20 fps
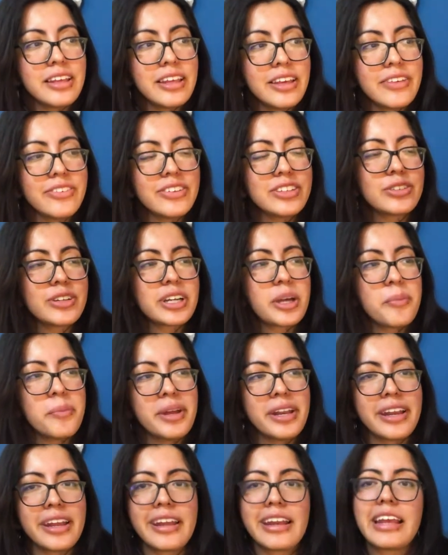if it's
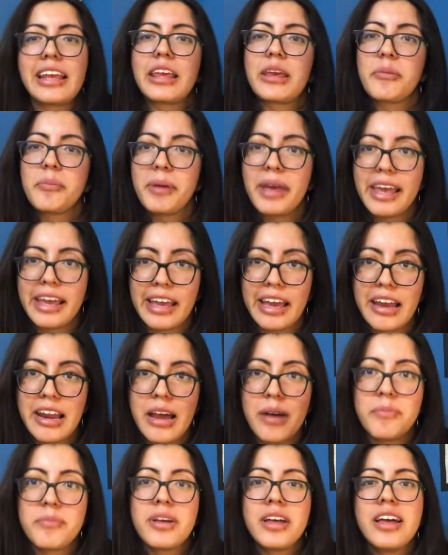recommended, you pick it
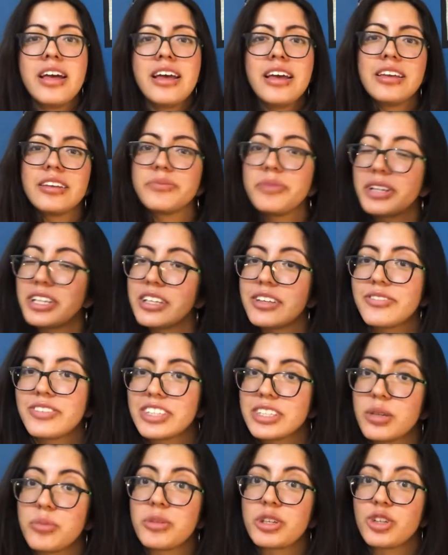up, especially if
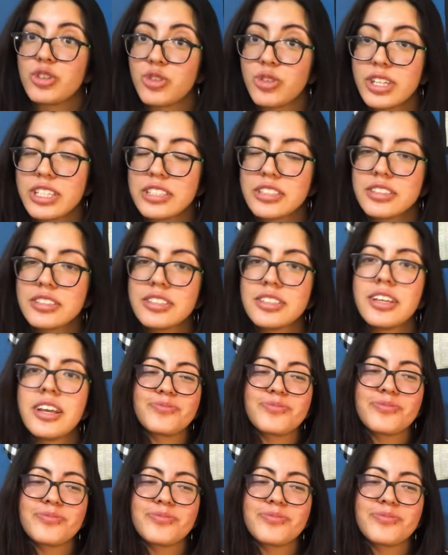it's someone you trust.